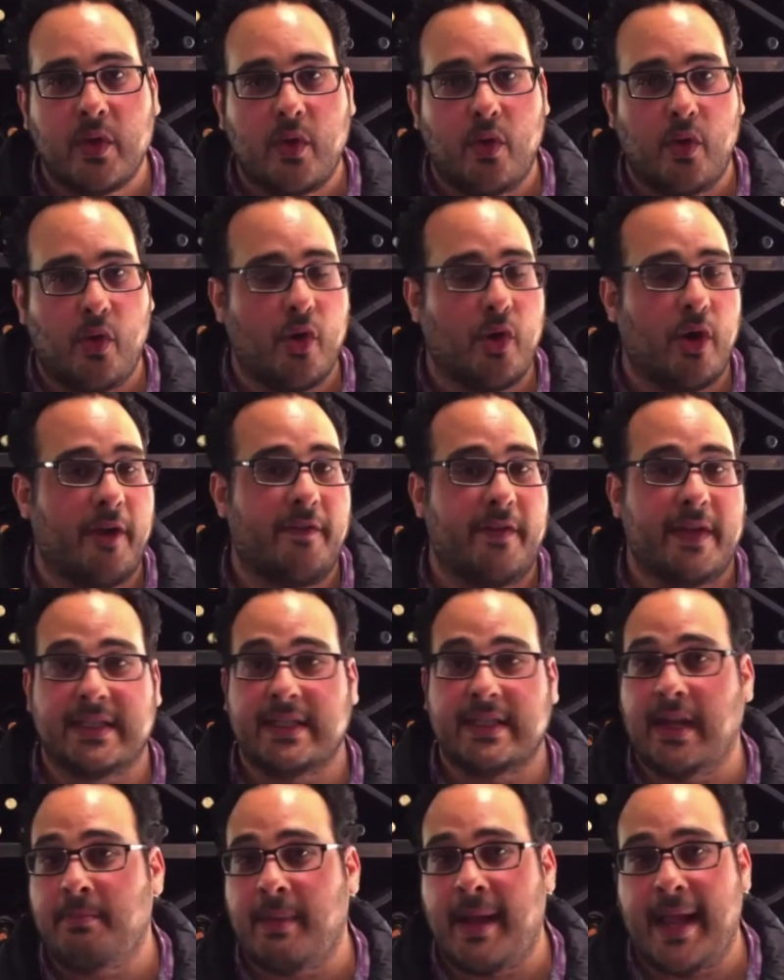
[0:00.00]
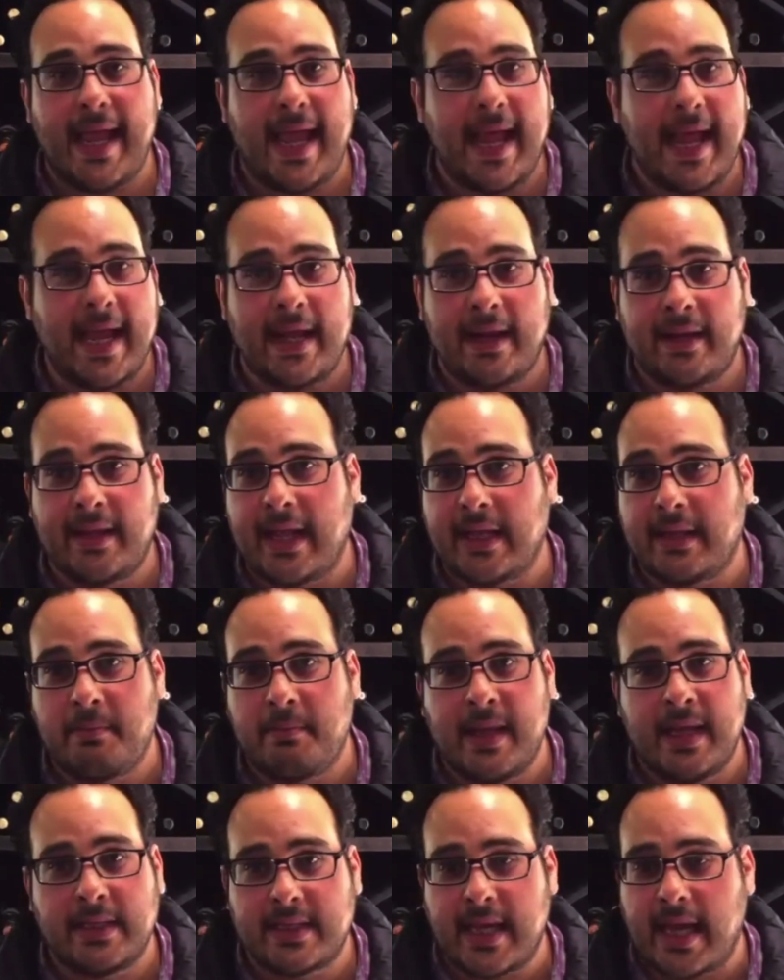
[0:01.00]
or if it's done by hand, that
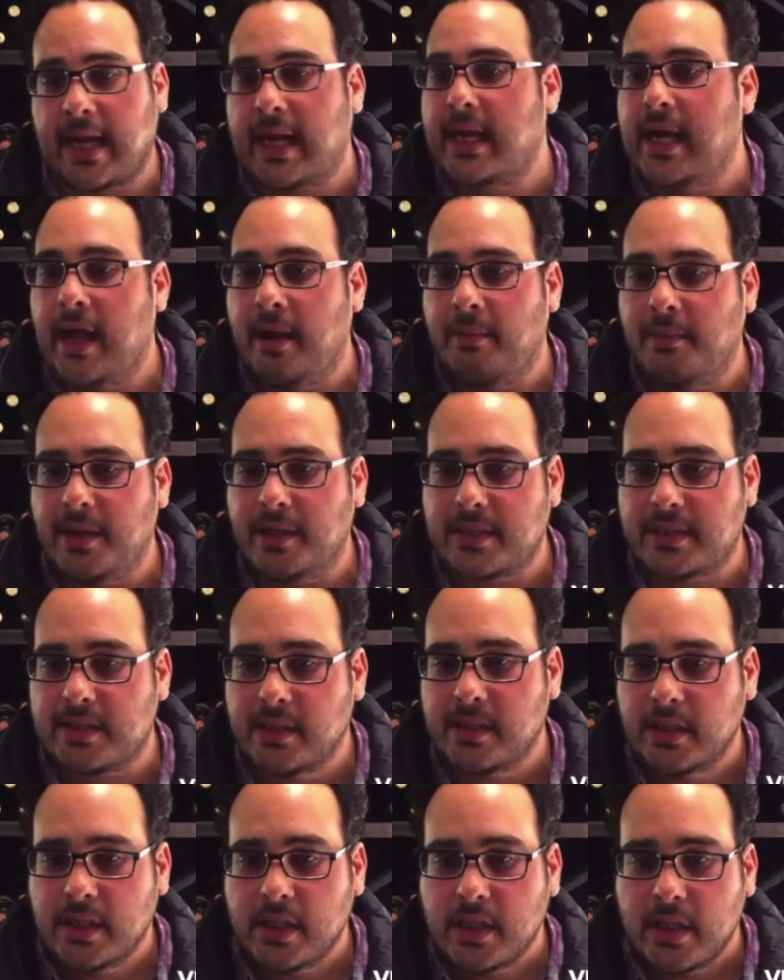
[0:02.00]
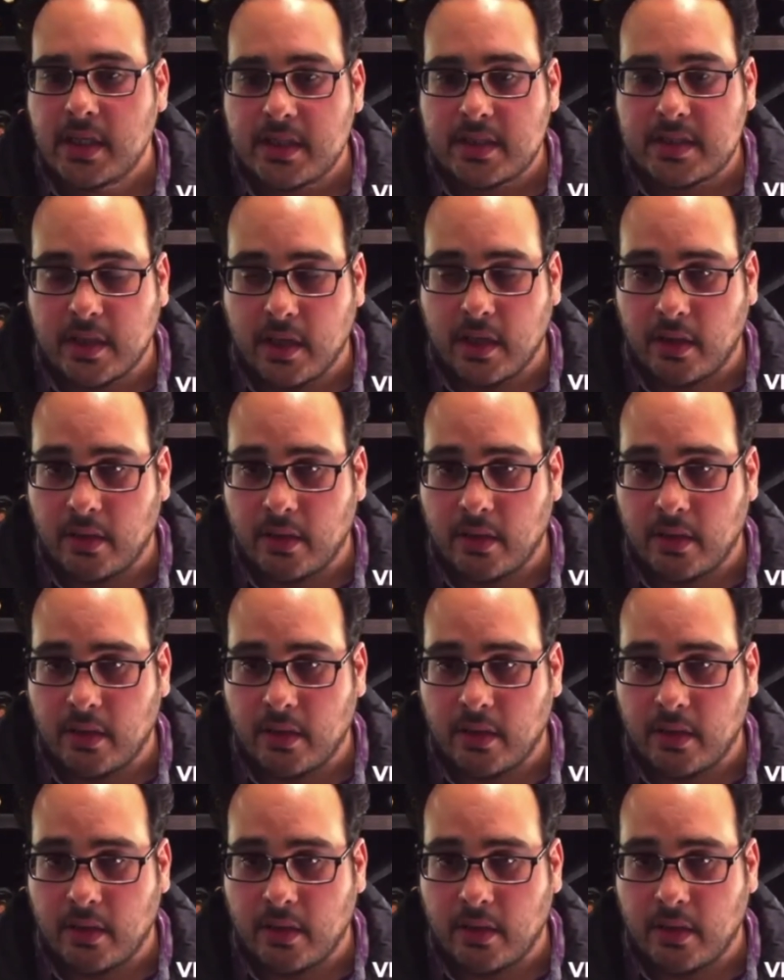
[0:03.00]
means economics. So